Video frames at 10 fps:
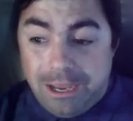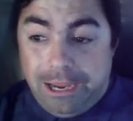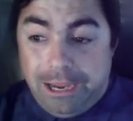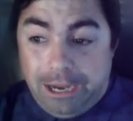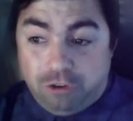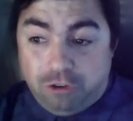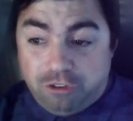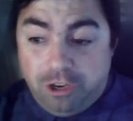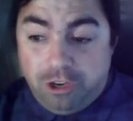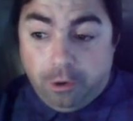And as you can
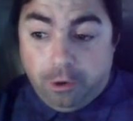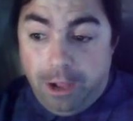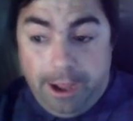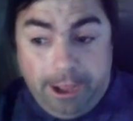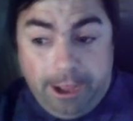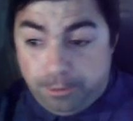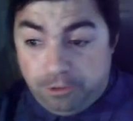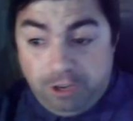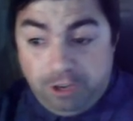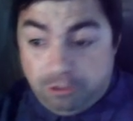see here,
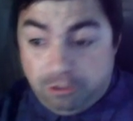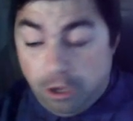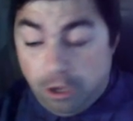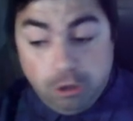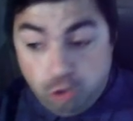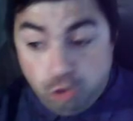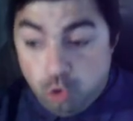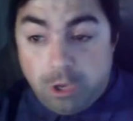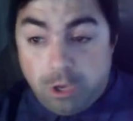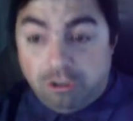hospitalizations
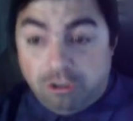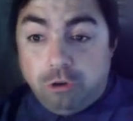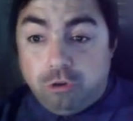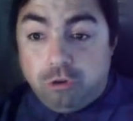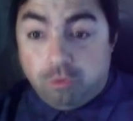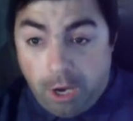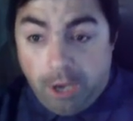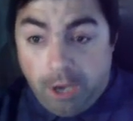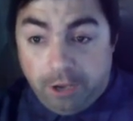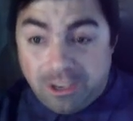do continue to
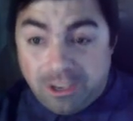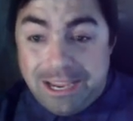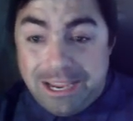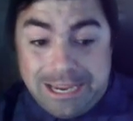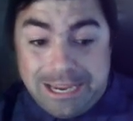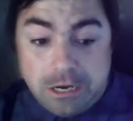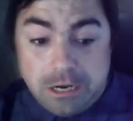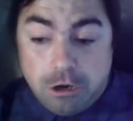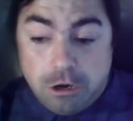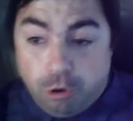rise
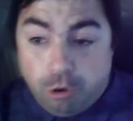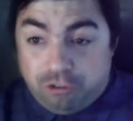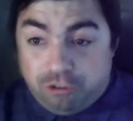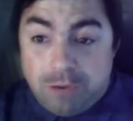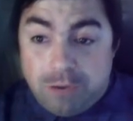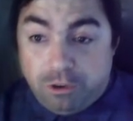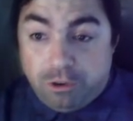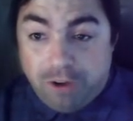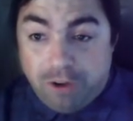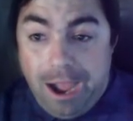in New York State,
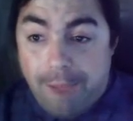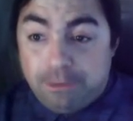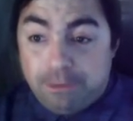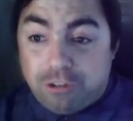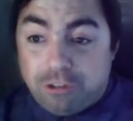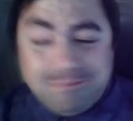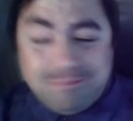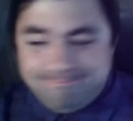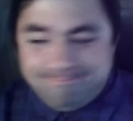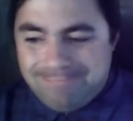which obviously
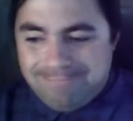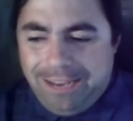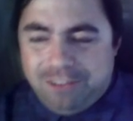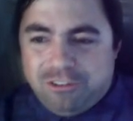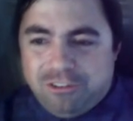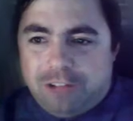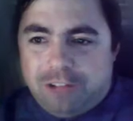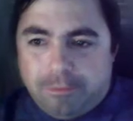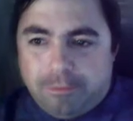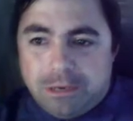that is not
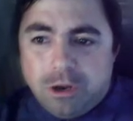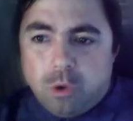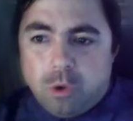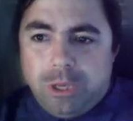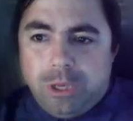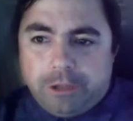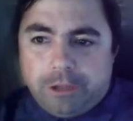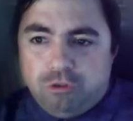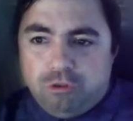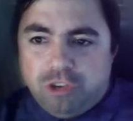something we like
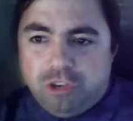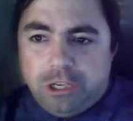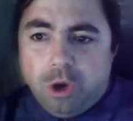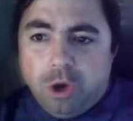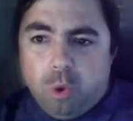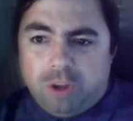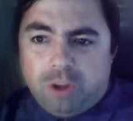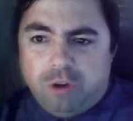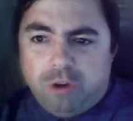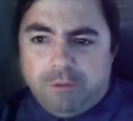to see
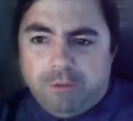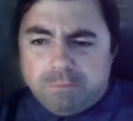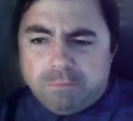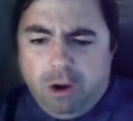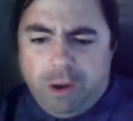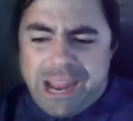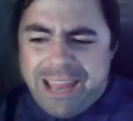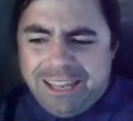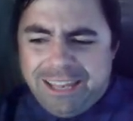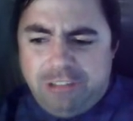whatsoever. All right,
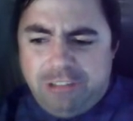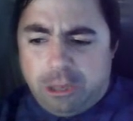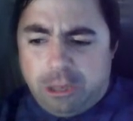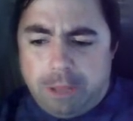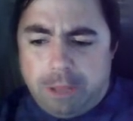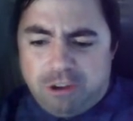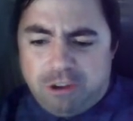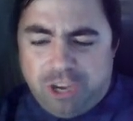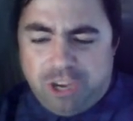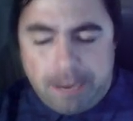let's take a look at
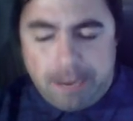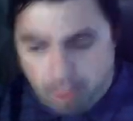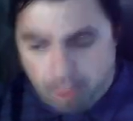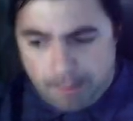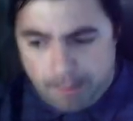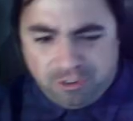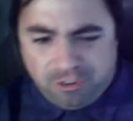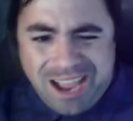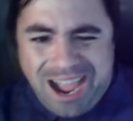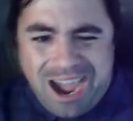Michigan. I promised
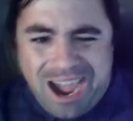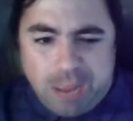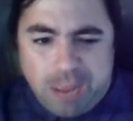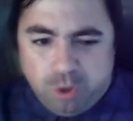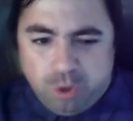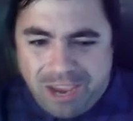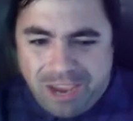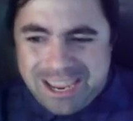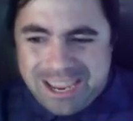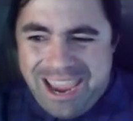I would
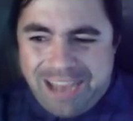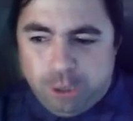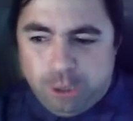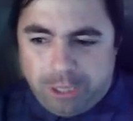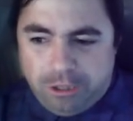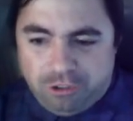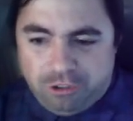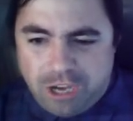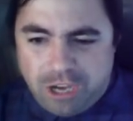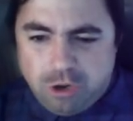take a look at
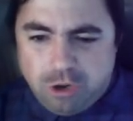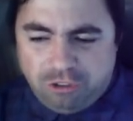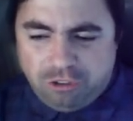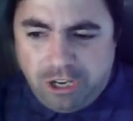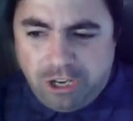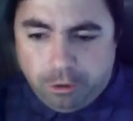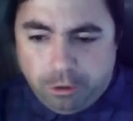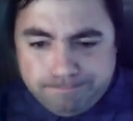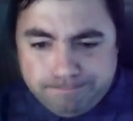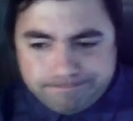this. And you can see
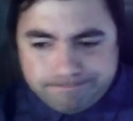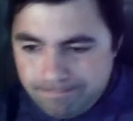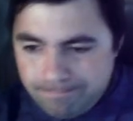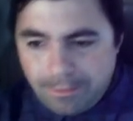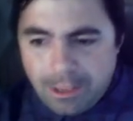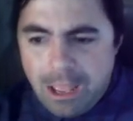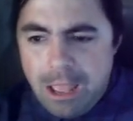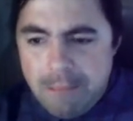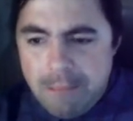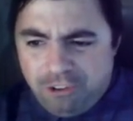here,
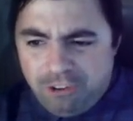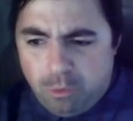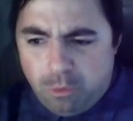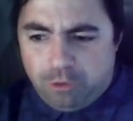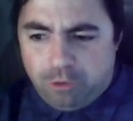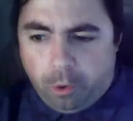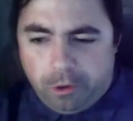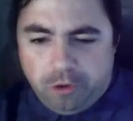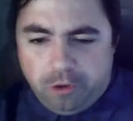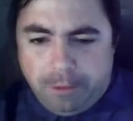Michigan
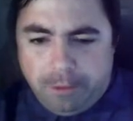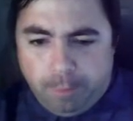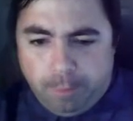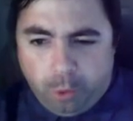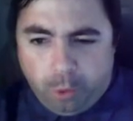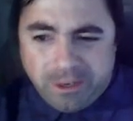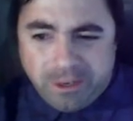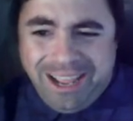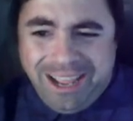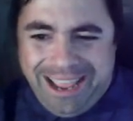wastewater is being reported
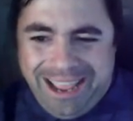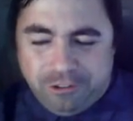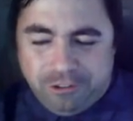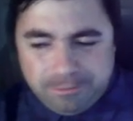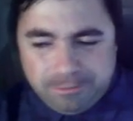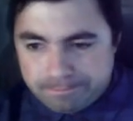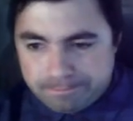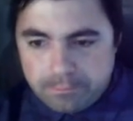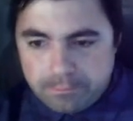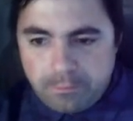as
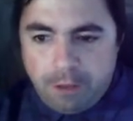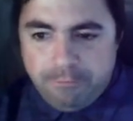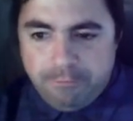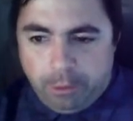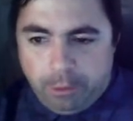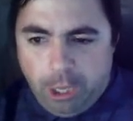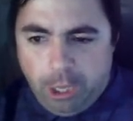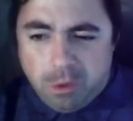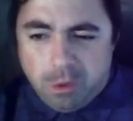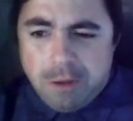very
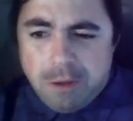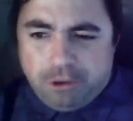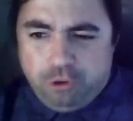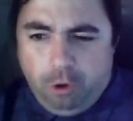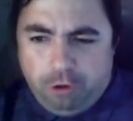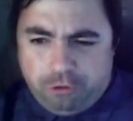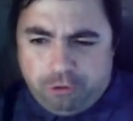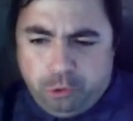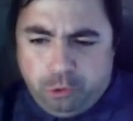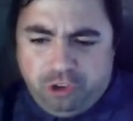low. But you
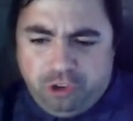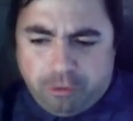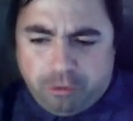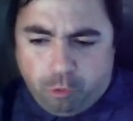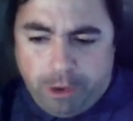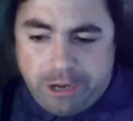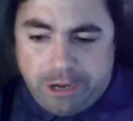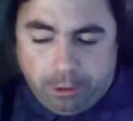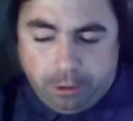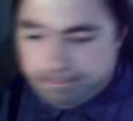also do see some gray
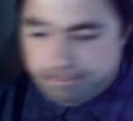here.